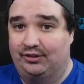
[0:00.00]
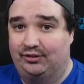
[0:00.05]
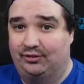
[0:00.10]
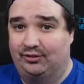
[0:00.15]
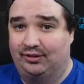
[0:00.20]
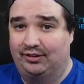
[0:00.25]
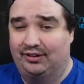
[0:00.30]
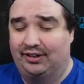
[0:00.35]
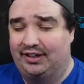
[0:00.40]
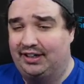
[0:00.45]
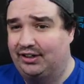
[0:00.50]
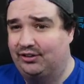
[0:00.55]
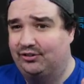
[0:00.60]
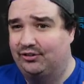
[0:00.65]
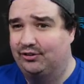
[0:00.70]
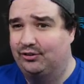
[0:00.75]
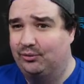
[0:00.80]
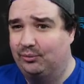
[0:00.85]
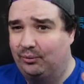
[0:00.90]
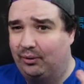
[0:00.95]
So the light
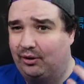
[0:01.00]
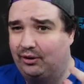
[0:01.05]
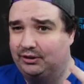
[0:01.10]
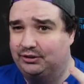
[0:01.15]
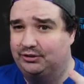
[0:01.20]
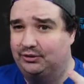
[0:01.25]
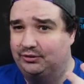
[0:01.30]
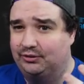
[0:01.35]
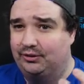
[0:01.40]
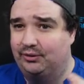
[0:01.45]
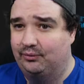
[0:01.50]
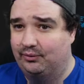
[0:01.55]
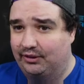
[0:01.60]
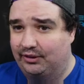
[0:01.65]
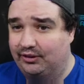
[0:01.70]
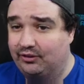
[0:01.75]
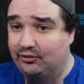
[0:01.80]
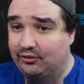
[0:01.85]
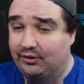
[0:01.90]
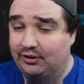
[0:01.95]
isn't too harsh on you and
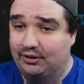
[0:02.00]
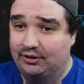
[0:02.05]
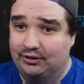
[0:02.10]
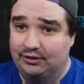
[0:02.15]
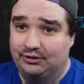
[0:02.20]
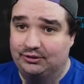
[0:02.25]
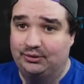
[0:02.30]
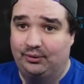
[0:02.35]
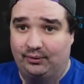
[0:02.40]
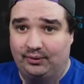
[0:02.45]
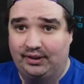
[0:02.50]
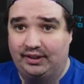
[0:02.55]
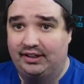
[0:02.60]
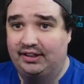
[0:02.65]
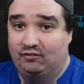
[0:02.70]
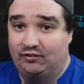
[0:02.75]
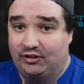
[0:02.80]
then you can control it.